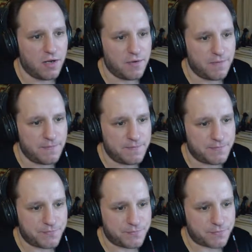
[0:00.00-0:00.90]

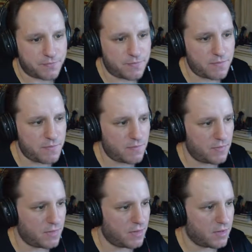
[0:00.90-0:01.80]

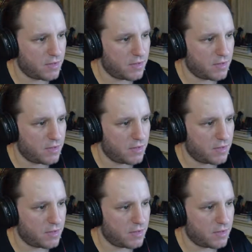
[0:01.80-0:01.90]
Nobody speaks.